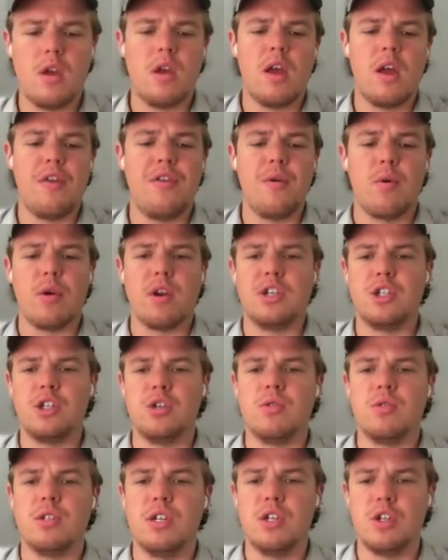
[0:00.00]
and then we're gonna
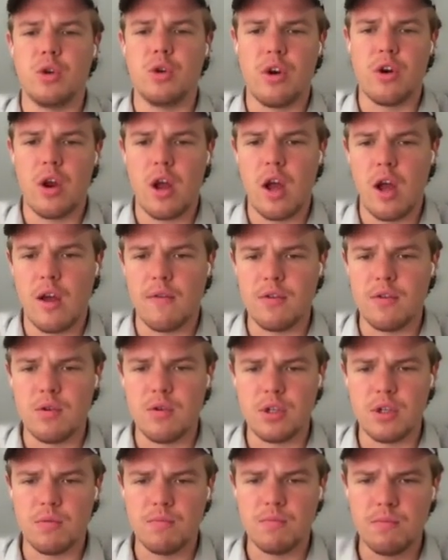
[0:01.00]
choose the trigger of YouTube.